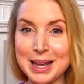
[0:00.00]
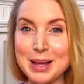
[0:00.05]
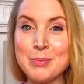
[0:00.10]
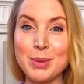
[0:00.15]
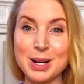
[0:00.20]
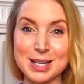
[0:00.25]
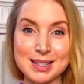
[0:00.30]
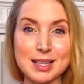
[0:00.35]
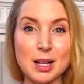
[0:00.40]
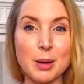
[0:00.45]
in
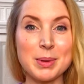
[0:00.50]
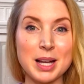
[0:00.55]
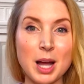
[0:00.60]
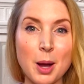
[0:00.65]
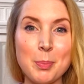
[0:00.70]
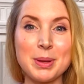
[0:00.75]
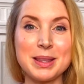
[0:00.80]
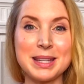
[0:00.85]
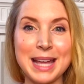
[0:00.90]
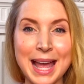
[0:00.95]
my summing
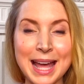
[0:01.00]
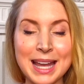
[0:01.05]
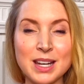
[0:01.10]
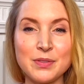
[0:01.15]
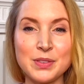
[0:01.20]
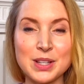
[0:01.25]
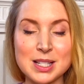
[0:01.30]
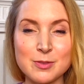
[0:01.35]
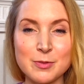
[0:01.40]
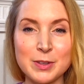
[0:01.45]
up at the end
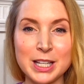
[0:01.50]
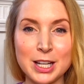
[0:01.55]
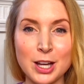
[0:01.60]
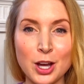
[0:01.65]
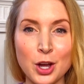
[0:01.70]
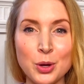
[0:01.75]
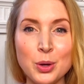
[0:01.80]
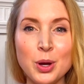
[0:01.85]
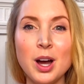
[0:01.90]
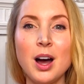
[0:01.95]
of this
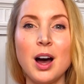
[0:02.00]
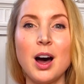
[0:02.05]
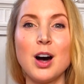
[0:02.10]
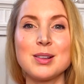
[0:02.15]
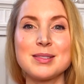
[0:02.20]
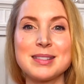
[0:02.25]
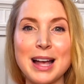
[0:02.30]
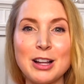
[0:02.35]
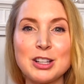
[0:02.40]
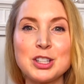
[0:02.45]
video,
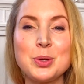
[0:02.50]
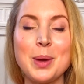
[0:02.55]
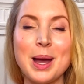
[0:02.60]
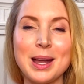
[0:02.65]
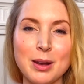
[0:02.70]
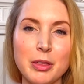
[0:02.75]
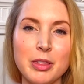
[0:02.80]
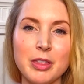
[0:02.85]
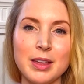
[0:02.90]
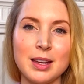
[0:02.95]
I'll tell you
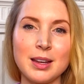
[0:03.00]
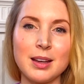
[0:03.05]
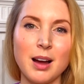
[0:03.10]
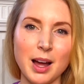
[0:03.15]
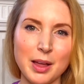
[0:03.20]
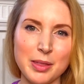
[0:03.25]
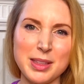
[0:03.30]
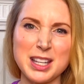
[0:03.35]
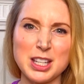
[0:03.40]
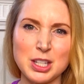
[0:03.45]
anything
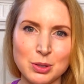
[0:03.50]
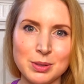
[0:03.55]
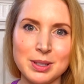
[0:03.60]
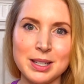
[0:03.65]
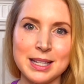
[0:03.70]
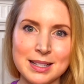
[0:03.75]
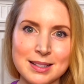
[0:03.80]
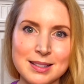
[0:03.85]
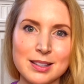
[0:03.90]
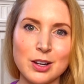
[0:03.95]
I think you
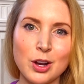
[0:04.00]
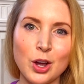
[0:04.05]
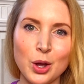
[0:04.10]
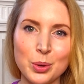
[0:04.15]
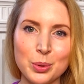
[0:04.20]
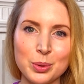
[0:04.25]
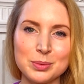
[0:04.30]
need to know.